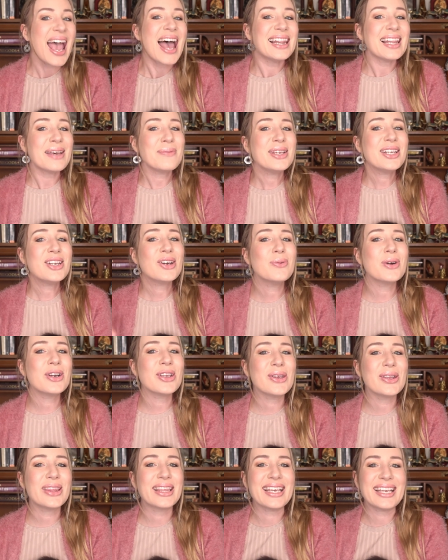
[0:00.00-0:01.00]
Let me know what
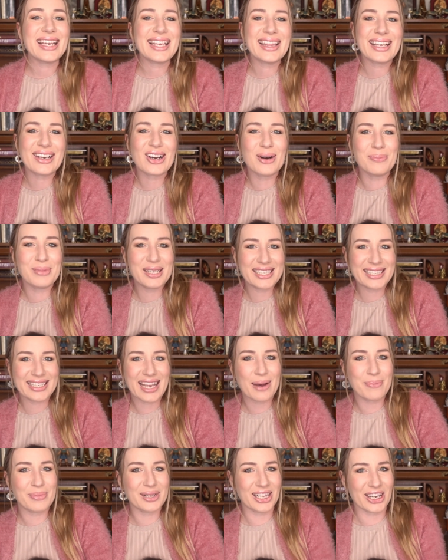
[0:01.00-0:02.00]
you think in the comments
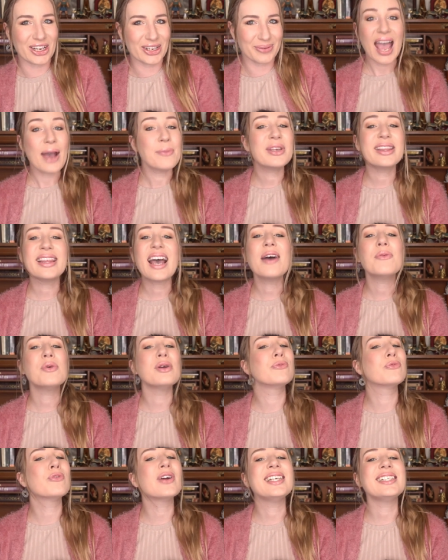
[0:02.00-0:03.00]
down below. And with that,
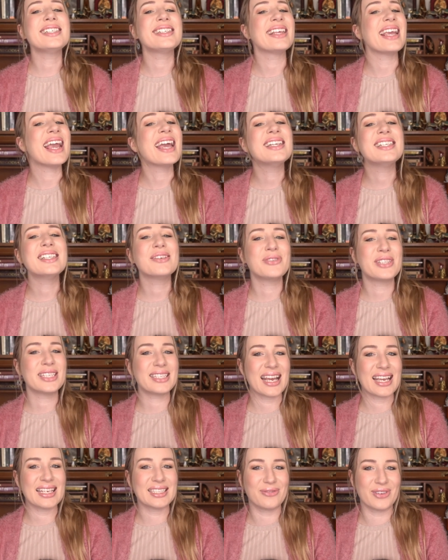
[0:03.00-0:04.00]
we've reached the end of
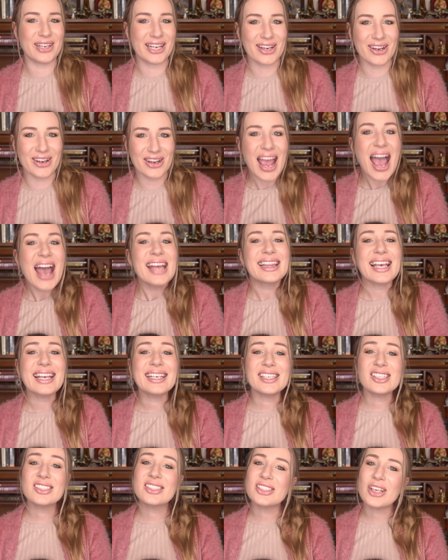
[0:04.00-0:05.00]
today's video.
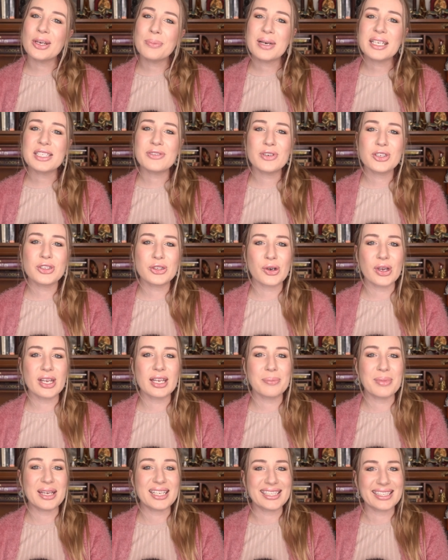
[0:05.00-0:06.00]
Thank you so much for
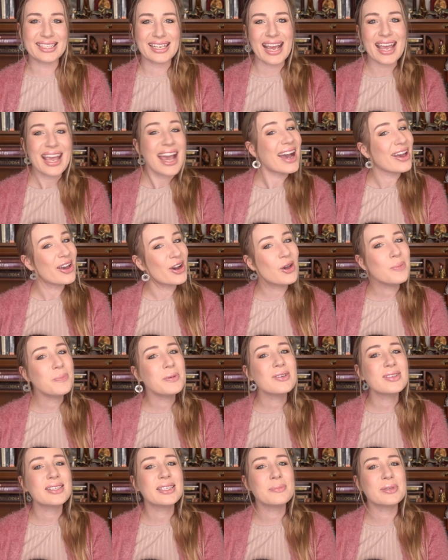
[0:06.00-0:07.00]
joining me today. I hope
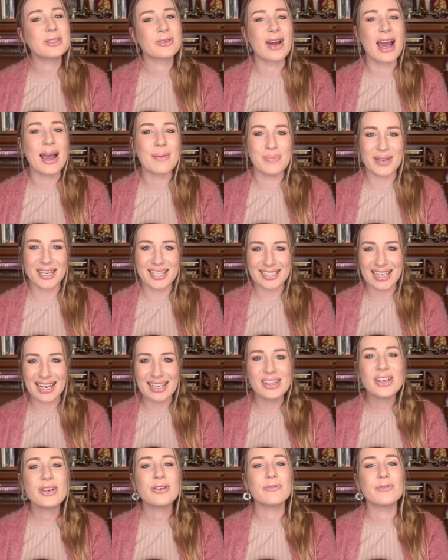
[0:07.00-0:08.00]
you'll subscribe because I
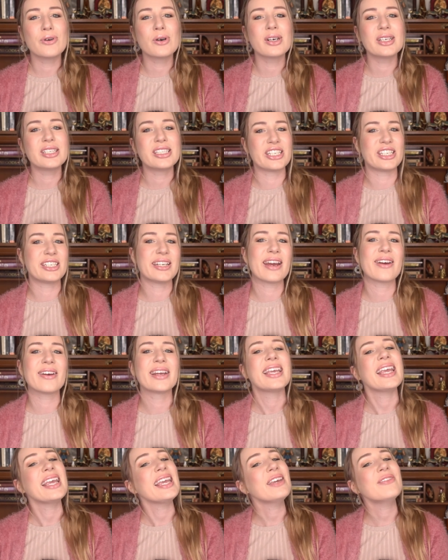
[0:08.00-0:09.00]
look forward to sharing
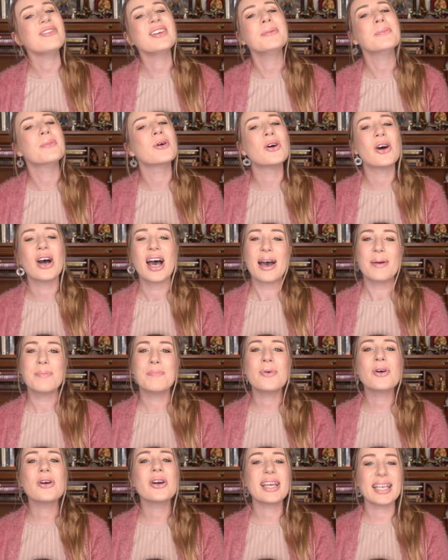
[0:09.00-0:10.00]
even more
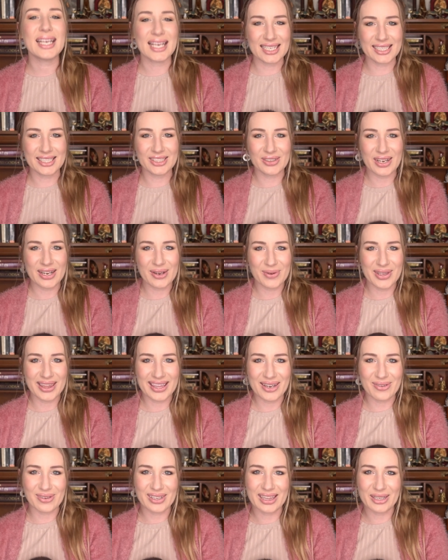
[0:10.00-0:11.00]
boring history with
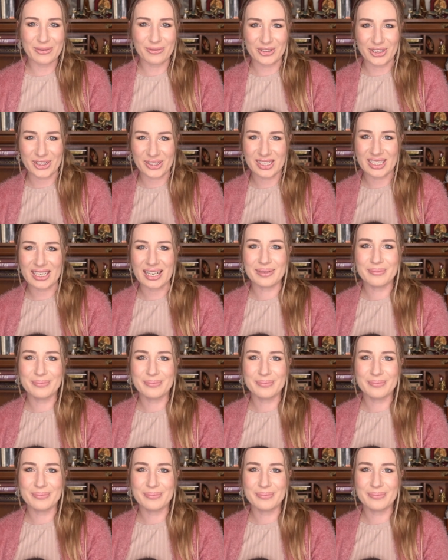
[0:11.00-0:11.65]
you in the future.